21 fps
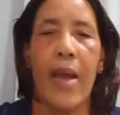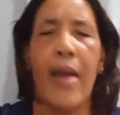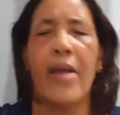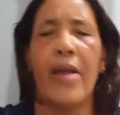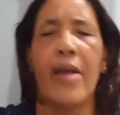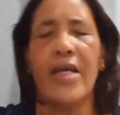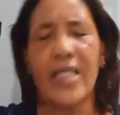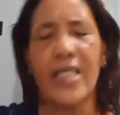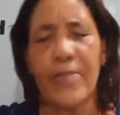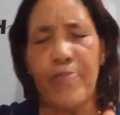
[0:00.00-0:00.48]

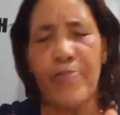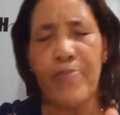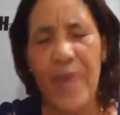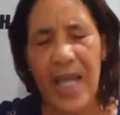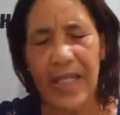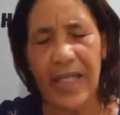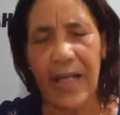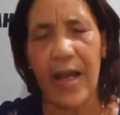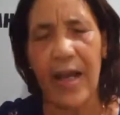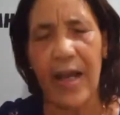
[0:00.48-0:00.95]
is
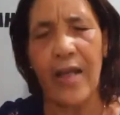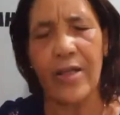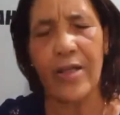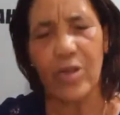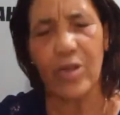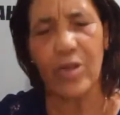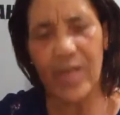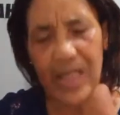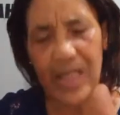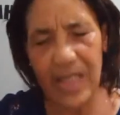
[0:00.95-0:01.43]
basically
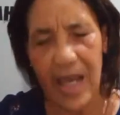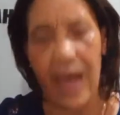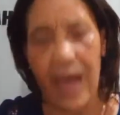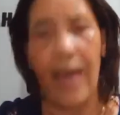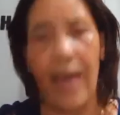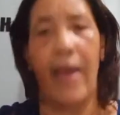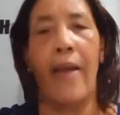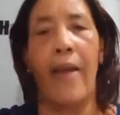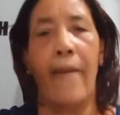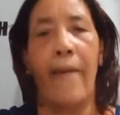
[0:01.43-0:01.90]
to
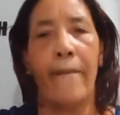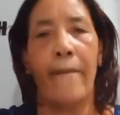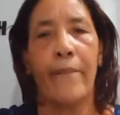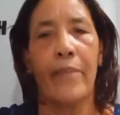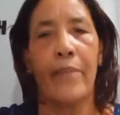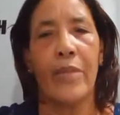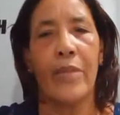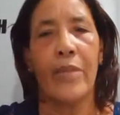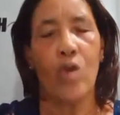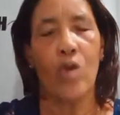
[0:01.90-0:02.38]
say
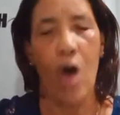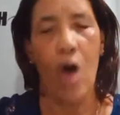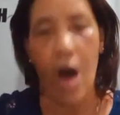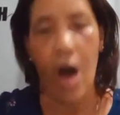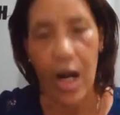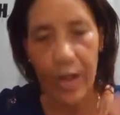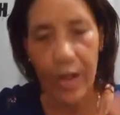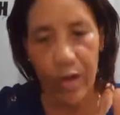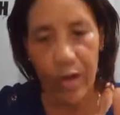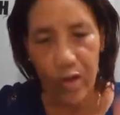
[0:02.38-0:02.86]
to
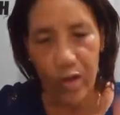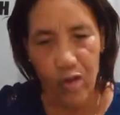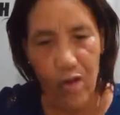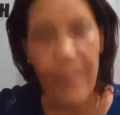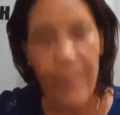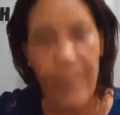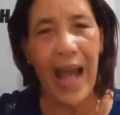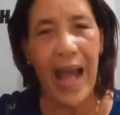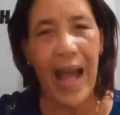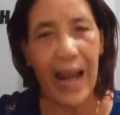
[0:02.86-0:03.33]
all the
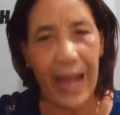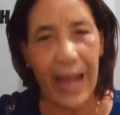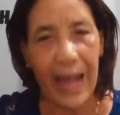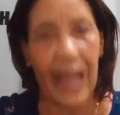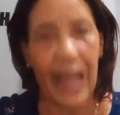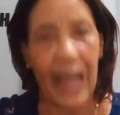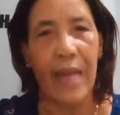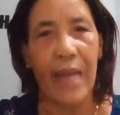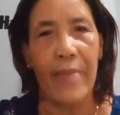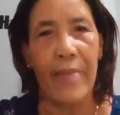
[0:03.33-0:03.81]
criminal
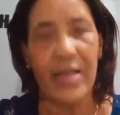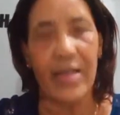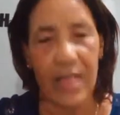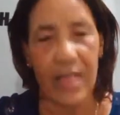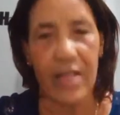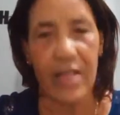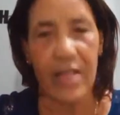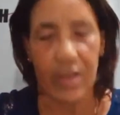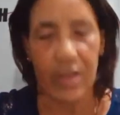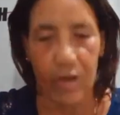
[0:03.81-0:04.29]
elements
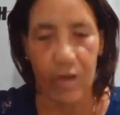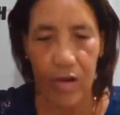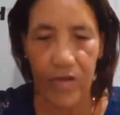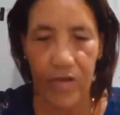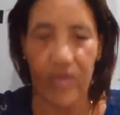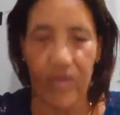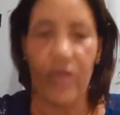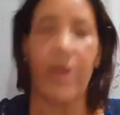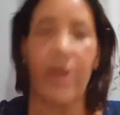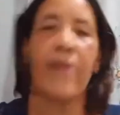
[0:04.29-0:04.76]
in this
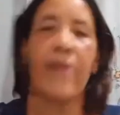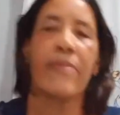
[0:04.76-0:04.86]
country,